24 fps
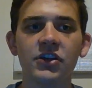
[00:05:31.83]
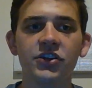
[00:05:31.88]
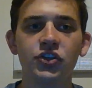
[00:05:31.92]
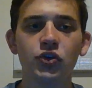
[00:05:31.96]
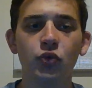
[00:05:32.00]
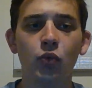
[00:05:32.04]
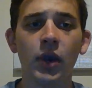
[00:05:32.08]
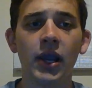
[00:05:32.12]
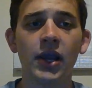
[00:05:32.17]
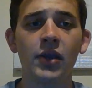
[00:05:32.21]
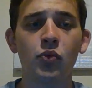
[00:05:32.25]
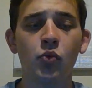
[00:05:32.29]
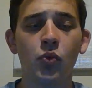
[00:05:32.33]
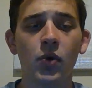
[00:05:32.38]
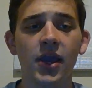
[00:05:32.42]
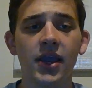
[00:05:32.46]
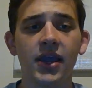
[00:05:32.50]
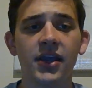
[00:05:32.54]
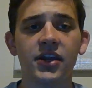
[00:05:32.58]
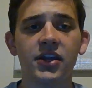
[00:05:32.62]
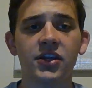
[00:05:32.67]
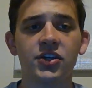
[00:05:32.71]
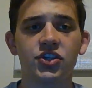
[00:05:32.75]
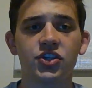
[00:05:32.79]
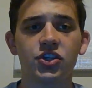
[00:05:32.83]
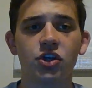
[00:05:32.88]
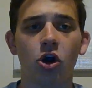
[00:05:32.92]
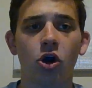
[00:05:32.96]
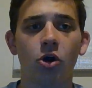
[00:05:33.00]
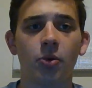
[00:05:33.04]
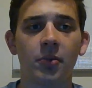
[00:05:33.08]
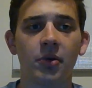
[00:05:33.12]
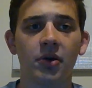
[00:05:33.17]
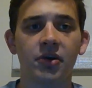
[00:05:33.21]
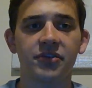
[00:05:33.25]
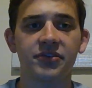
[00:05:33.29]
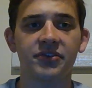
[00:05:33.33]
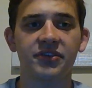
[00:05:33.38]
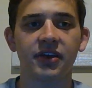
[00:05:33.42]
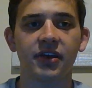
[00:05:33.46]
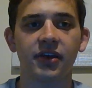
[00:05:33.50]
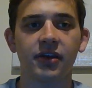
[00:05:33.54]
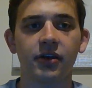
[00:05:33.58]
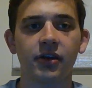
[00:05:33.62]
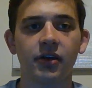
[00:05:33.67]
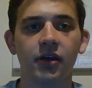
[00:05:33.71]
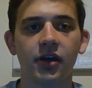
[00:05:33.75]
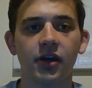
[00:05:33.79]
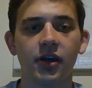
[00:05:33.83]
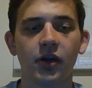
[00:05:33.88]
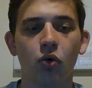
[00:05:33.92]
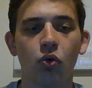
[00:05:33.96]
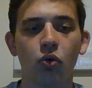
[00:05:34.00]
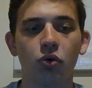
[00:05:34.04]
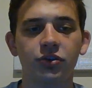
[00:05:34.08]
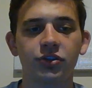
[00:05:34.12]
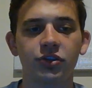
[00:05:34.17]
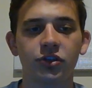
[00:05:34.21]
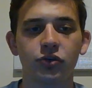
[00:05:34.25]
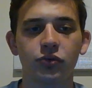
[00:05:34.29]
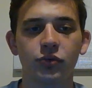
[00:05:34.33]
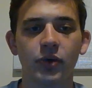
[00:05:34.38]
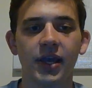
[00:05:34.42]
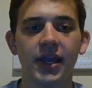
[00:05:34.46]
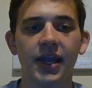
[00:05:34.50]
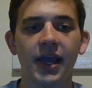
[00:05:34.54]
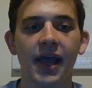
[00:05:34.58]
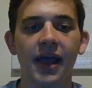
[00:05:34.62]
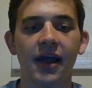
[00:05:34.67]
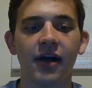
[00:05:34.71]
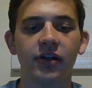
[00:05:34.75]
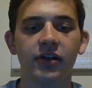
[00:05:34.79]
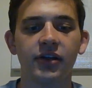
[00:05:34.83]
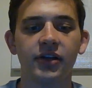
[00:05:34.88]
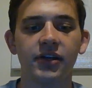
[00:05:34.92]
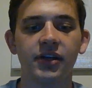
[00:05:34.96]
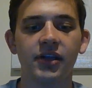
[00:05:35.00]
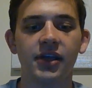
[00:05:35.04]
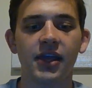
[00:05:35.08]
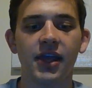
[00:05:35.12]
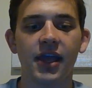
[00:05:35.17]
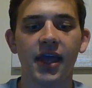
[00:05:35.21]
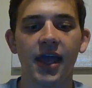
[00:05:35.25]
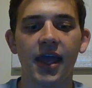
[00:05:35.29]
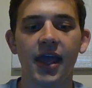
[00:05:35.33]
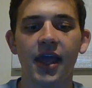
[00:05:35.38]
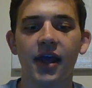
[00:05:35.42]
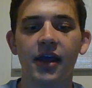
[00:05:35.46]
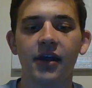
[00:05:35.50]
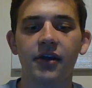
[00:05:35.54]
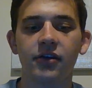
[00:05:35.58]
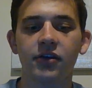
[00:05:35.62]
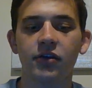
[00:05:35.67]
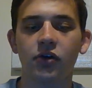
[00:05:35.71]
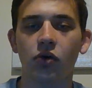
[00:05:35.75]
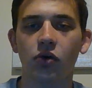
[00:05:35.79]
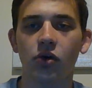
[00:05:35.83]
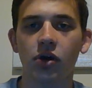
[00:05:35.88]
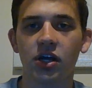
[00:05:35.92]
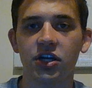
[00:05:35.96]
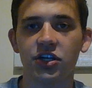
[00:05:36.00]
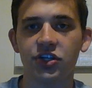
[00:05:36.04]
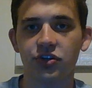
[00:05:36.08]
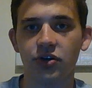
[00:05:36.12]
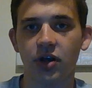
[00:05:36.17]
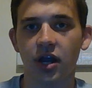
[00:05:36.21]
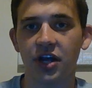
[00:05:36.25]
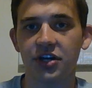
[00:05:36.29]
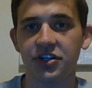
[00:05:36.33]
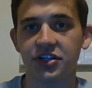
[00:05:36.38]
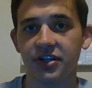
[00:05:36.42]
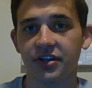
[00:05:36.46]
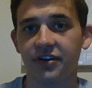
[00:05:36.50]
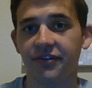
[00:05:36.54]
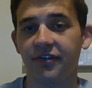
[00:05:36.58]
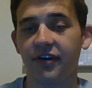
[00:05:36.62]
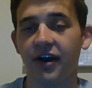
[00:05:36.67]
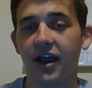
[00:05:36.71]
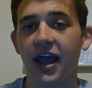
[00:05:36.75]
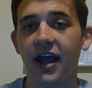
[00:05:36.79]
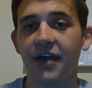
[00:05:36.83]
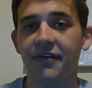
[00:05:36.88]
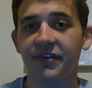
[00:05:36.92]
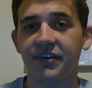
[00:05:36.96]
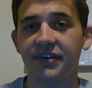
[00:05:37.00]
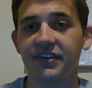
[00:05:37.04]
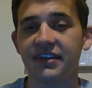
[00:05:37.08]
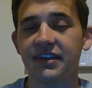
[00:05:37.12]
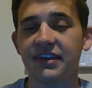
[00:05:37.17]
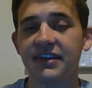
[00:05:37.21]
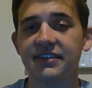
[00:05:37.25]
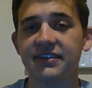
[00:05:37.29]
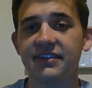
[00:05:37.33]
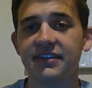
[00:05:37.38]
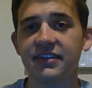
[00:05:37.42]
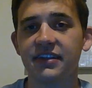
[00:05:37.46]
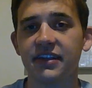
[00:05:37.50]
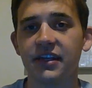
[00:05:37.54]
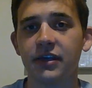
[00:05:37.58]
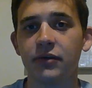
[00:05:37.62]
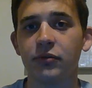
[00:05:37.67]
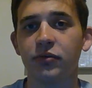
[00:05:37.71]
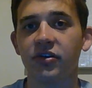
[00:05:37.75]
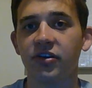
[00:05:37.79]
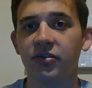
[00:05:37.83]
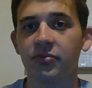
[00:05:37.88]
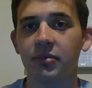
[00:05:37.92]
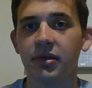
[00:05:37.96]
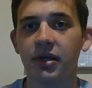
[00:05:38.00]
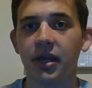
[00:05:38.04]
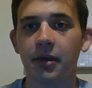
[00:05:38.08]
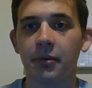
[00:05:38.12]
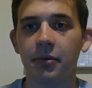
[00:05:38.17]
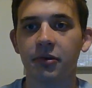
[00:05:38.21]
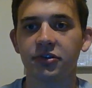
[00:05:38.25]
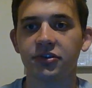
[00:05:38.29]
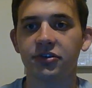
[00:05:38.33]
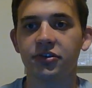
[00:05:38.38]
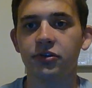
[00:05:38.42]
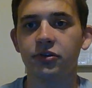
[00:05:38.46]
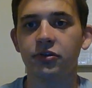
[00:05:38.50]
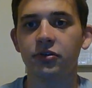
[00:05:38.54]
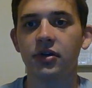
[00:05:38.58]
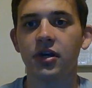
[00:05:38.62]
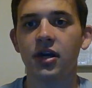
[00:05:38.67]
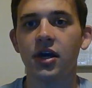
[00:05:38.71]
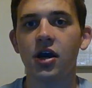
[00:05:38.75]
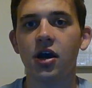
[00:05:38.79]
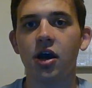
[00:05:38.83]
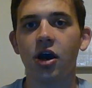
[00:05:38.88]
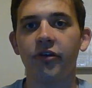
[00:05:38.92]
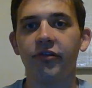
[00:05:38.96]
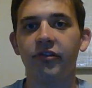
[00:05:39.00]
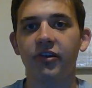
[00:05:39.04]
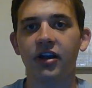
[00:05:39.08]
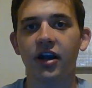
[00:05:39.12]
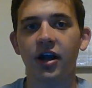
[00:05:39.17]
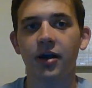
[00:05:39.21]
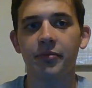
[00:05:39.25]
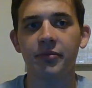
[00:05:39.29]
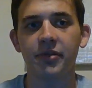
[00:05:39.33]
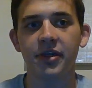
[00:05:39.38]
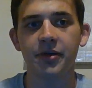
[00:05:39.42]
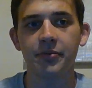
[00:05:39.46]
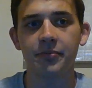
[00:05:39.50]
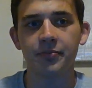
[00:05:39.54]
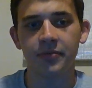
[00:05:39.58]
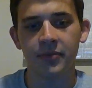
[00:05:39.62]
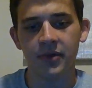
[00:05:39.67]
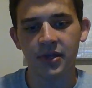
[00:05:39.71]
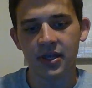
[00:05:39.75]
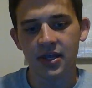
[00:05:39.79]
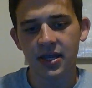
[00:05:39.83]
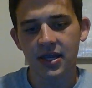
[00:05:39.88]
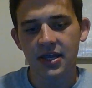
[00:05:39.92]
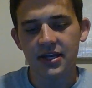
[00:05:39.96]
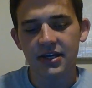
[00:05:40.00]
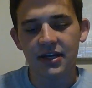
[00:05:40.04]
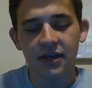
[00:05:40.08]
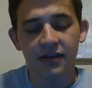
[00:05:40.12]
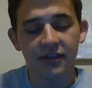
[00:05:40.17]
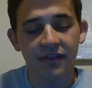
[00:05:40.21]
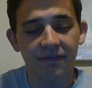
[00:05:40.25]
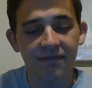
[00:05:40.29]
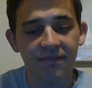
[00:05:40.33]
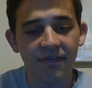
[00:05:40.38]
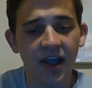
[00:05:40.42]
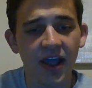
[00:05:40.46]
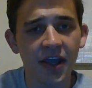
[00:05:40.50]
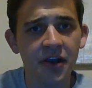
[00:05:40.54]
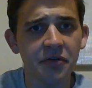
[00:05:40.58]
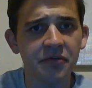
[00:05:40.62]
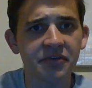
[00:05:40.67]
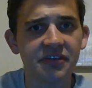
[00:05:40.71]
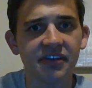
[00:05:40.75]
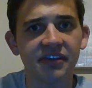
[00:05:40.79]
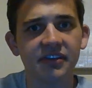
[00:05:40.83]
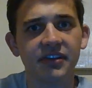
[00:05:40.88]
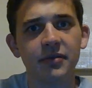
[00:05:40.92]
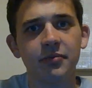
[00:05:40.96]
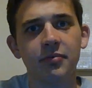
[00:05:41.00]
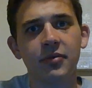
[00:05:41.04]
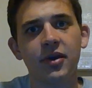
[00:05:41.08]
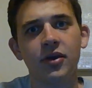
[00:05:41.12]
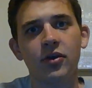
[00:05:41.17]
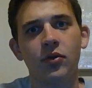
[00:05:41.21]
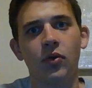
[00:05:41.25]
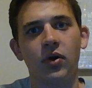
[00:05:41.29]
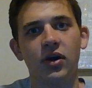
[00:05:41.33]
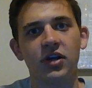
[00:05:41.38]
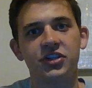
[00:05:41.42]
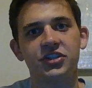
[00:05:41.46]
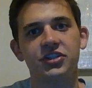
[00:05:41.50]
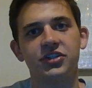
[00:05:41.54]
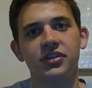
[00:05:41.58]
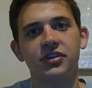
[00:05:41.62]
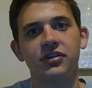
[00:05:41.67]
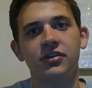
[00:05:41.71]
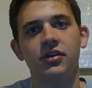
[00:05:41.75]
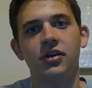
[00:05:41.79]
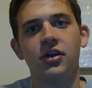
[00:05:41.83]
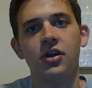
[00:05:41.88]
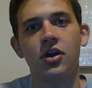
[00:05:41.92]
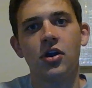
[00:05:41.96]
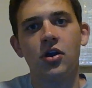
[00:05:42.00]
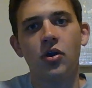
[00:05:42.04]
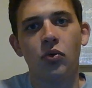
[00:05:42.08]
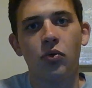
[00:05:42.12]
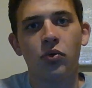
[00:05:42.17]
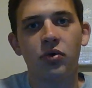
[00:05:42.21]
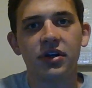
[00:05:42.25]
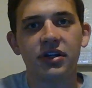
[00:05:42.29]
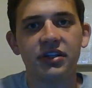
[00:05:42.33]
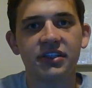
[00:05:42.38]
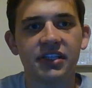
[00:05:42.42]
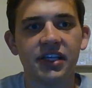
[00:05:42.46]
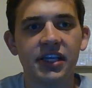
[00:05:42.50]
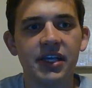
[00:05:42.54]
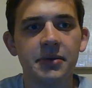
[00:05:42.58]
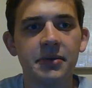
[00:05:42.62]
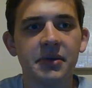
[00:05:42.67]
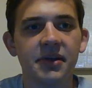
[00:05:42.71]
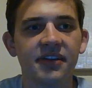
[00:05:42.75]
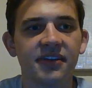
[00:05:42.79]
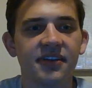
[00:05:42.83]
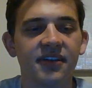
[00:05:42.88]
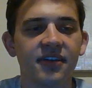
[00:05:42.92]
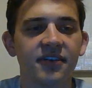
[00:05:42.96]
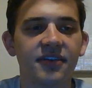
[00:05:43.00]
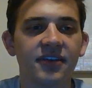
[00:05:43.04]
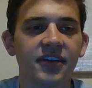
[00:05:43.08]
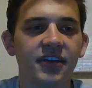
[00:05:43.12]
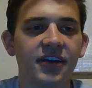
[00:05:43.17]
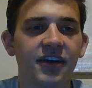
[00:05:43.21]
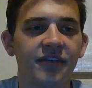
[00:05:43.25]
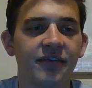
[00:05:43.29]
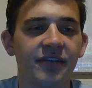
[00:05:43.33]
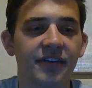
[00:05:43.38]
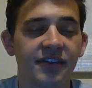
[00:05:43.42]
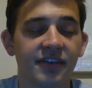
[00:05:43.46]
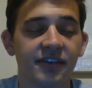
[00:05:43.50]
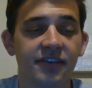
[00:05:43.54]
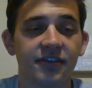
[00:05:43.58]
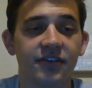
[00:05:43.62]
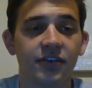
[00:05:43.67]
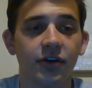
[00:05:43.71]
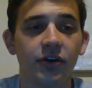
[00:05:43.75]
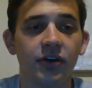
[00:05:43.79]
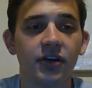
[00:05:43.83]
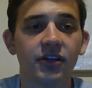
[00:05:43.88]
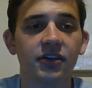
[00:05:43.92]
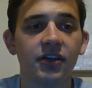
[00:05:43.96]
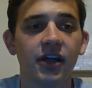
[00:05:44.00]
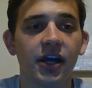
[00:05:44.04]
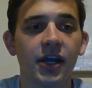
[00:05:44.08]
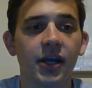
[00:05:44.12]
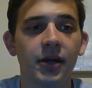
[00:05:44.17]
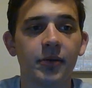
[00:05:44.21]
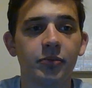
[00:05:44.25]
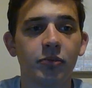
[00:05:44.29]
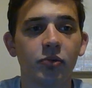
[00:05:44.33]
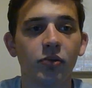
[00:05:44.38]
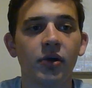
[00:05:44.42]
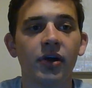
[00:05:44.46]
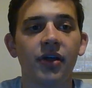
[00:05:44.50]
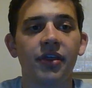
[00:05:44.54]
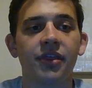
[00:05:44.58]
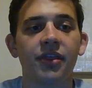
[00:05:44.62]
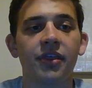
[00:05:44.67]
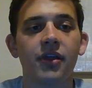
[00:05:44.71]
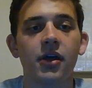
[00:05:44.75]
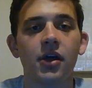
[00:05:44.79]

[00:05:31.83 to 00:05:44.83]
Dwayne Wade and Chalmers and an older Ray Allen and Goran Dragic for half a season, he would have been able to overcome them. Now the finals is the big question. Would a team consisting of as a starting lineup with